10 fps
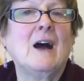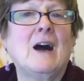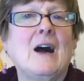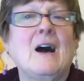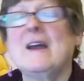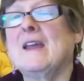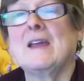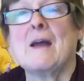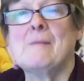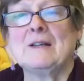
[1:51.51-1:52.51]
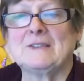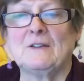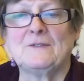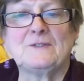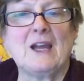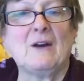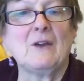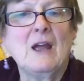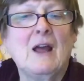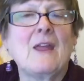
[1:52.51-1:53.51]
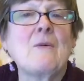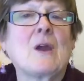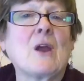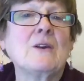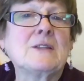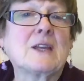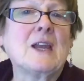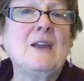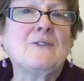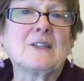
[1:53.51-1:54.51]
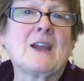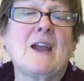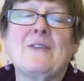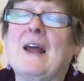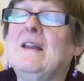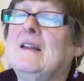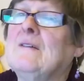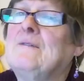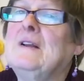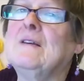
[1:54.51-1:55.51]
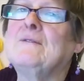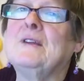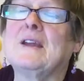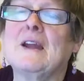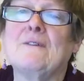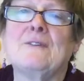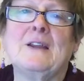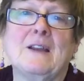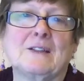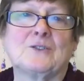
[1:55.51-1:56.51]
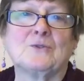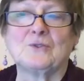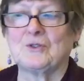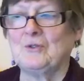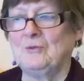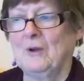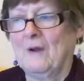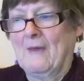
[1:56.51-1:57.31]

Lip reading: I could get myself down. They were going to Kevars again, that lovely, lovely cafe next door to